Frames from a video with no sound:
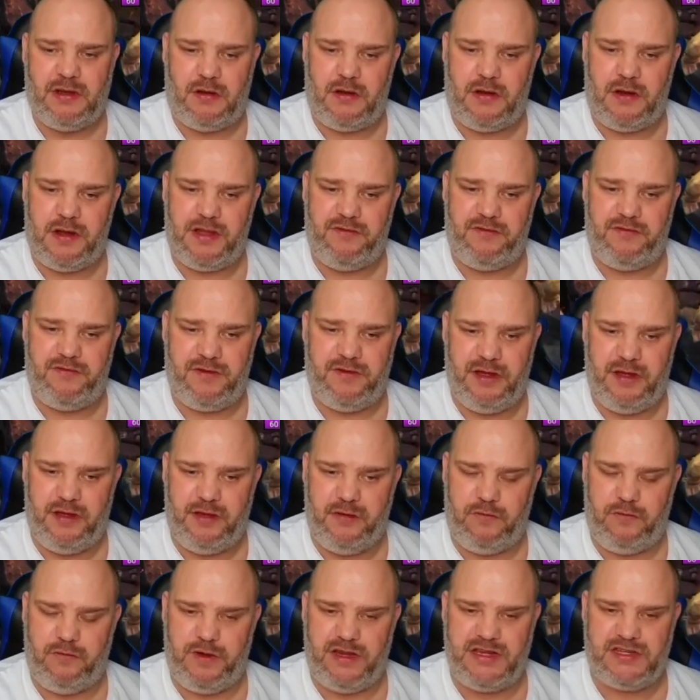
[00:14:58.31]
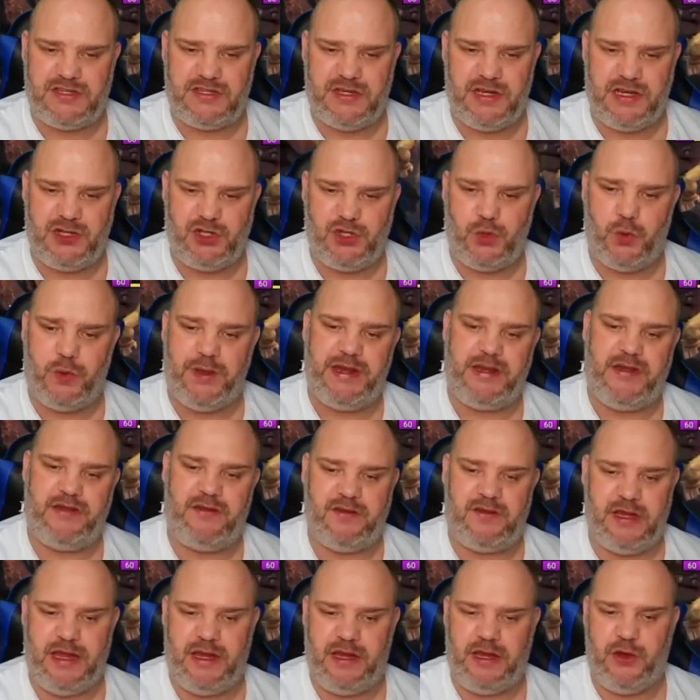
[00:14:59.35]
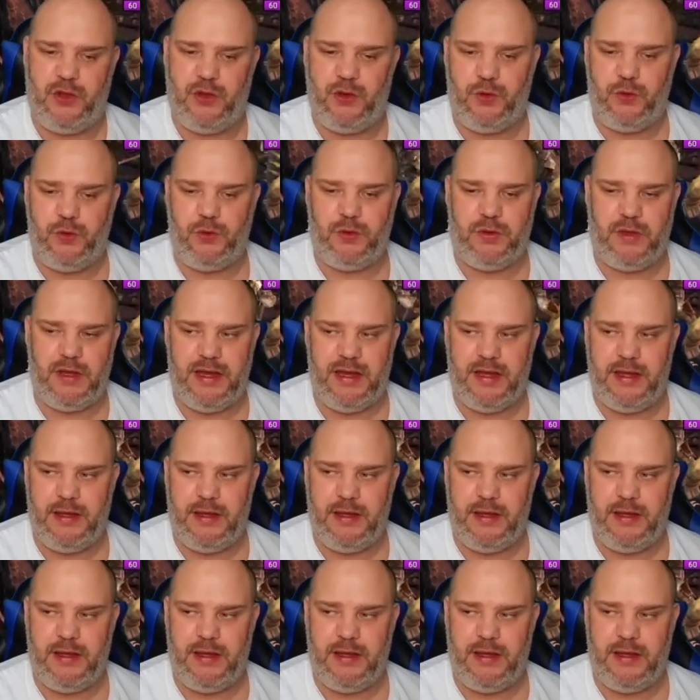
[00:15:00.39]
I've recently joined a new